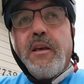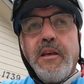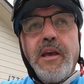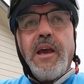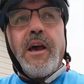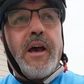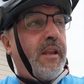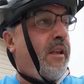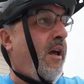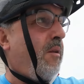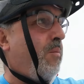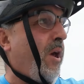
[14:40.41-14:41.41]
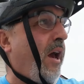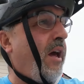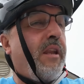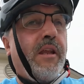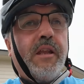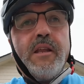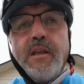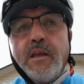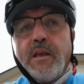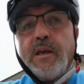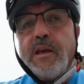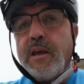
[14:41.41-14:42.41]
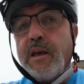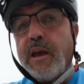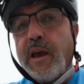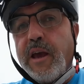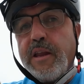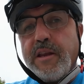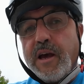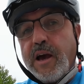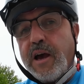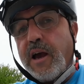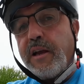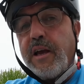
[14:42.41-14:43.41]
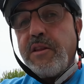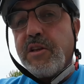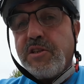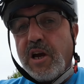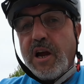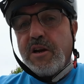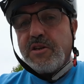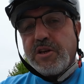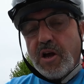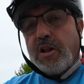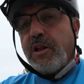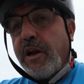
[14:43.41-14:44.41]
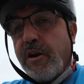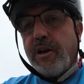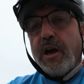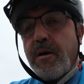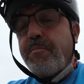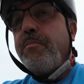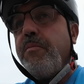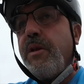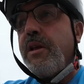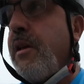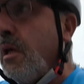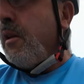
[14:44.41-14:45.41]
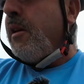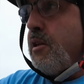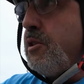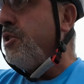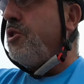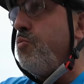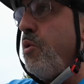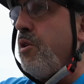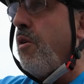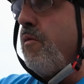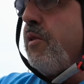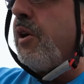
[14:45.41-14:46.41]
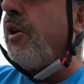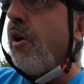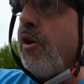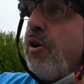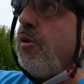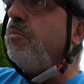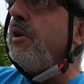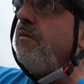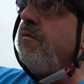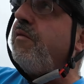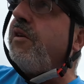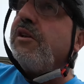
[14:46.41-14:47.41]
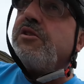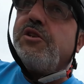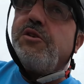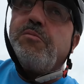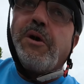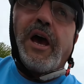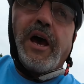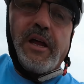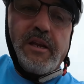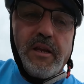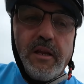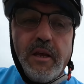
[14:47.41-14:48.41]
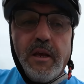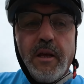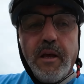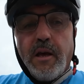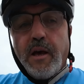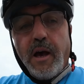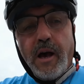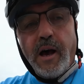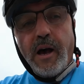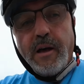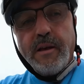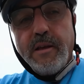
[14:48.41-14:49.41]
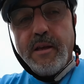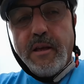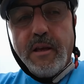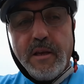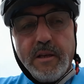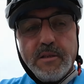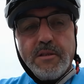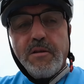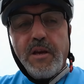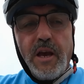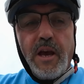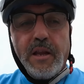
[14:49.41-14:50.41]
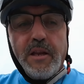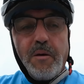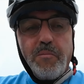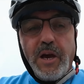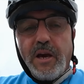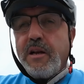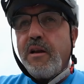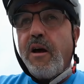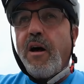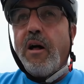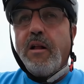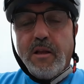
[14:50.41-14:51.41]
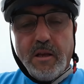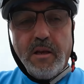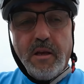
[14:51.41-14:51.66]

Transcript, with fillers: Yeah, not bad. And uh, I got the tires all aired up. Just went over the curb, didn't feel too bad. Uh, so yeah, not bad at all.